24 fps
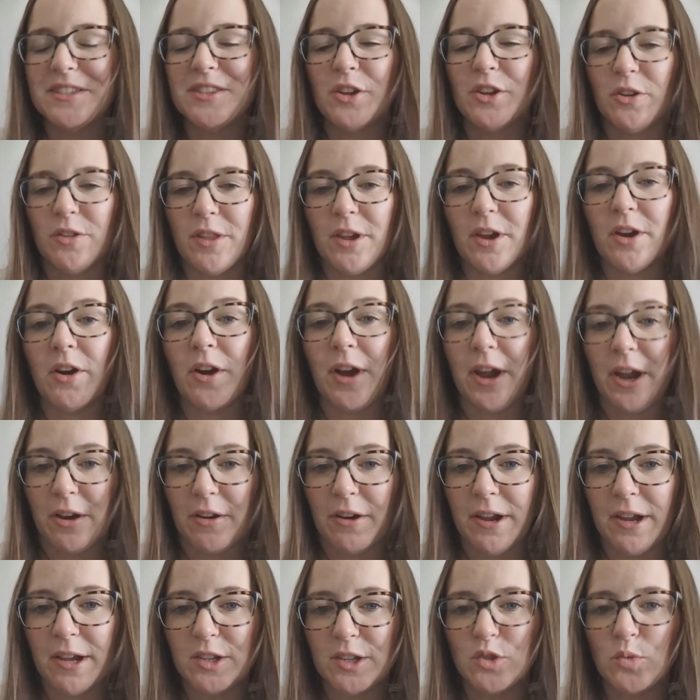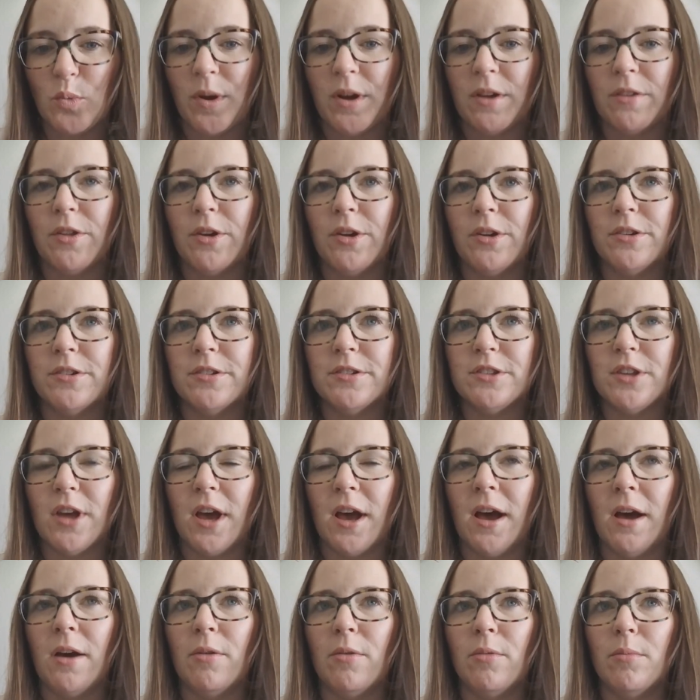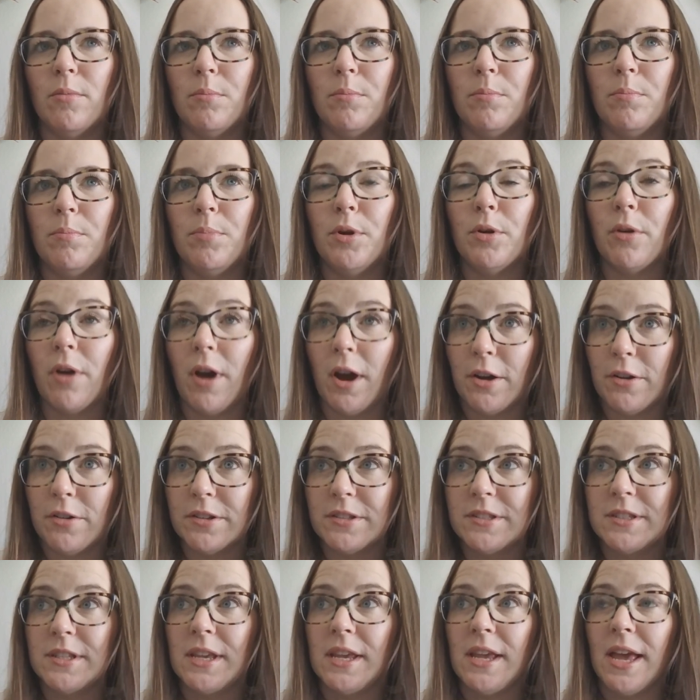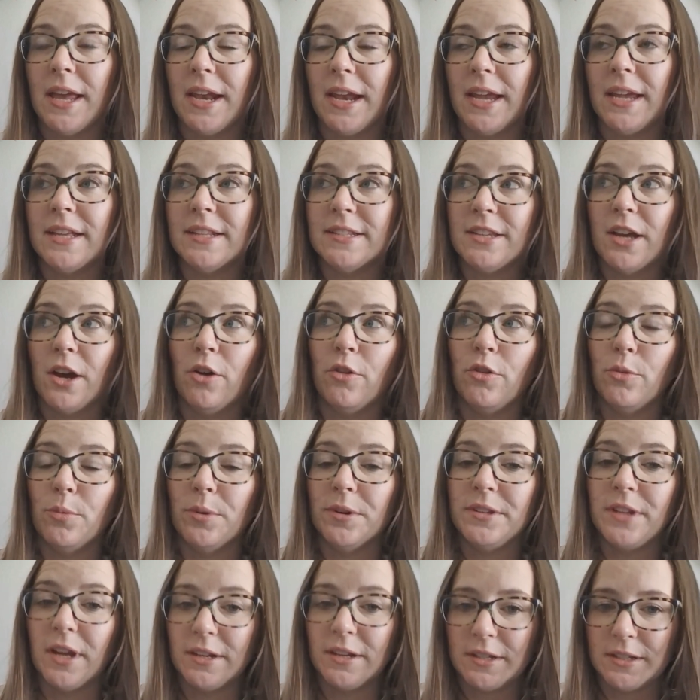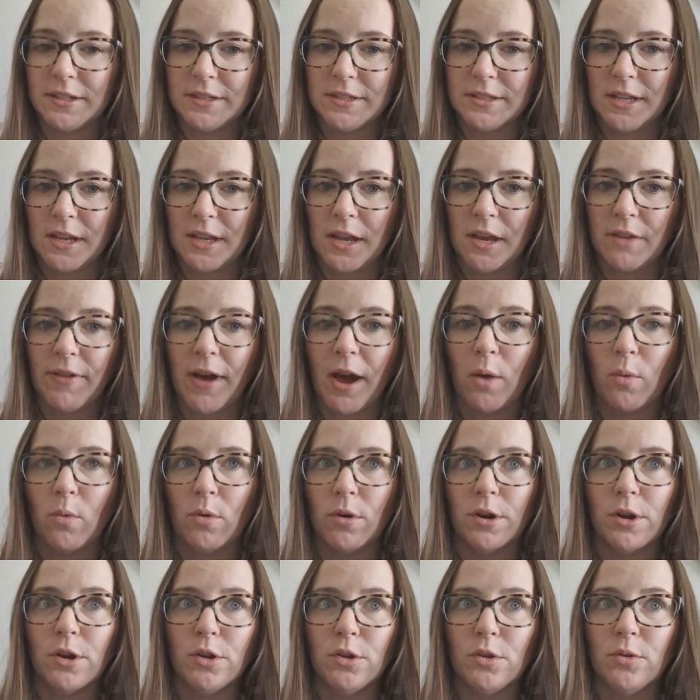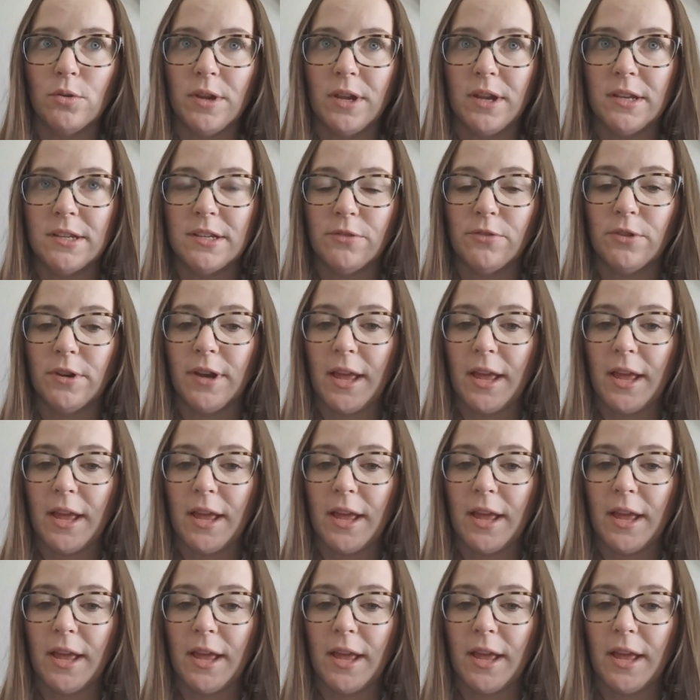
there are areas where there's bureaucracy, and I can tell the redundancy of how we're including different